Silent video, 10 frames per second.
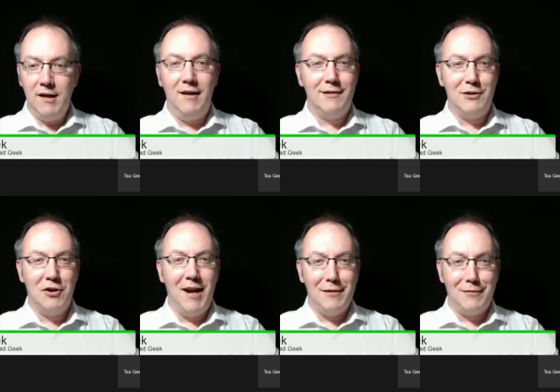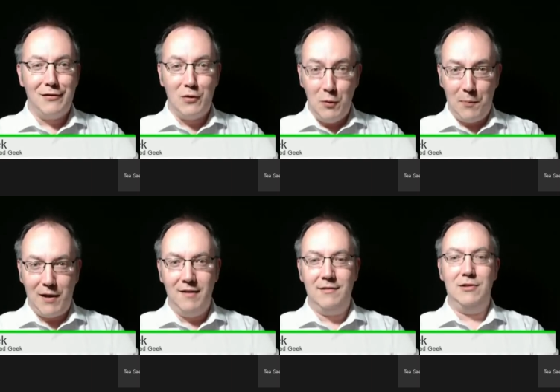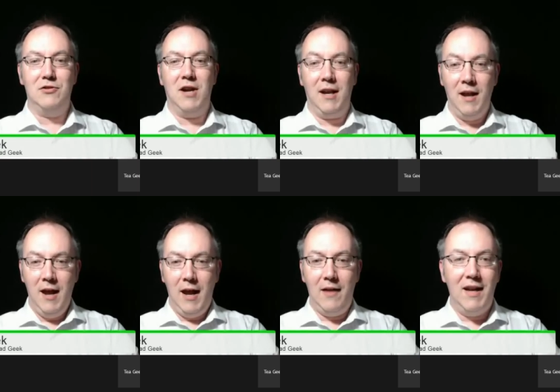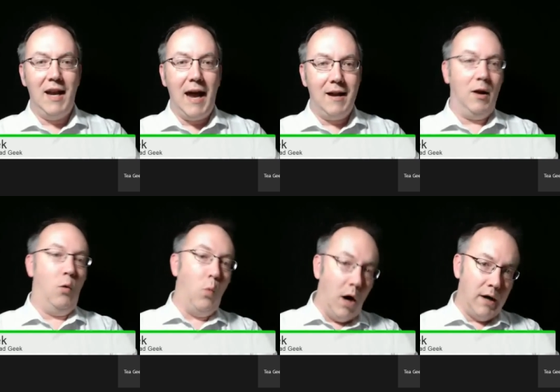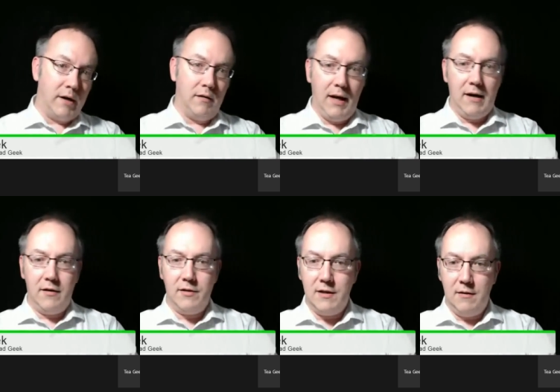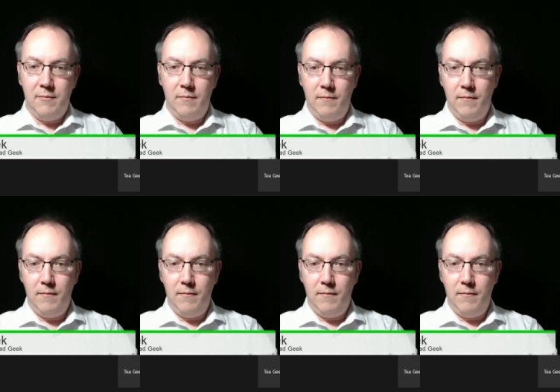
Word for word: concentrate or a soup concentrate, and then adding water later to